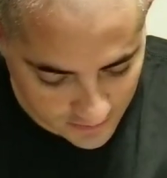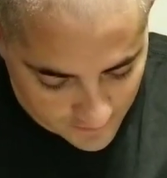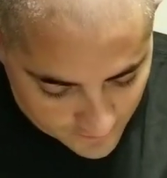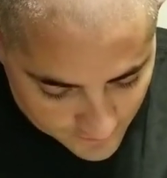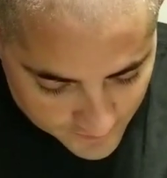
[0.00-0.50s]

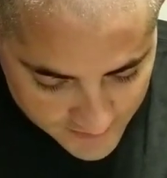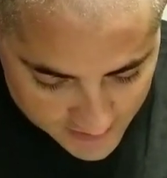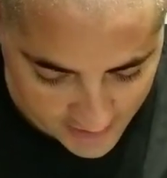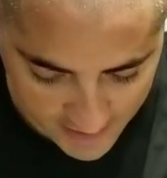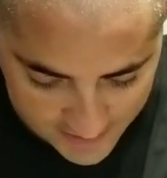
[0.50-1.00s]

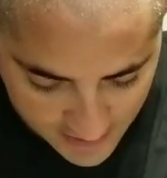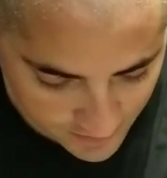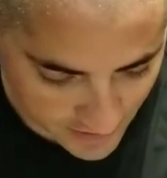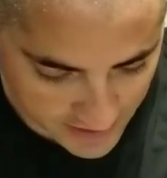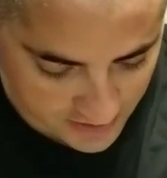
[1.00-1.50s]
So I got a
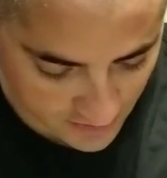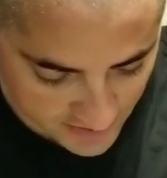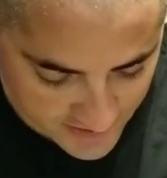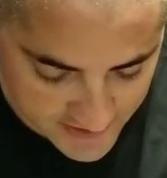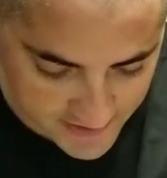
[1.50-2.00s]
couple extra
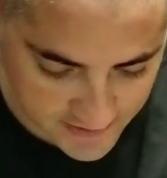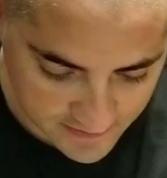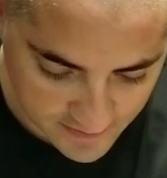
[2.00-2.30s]
ones.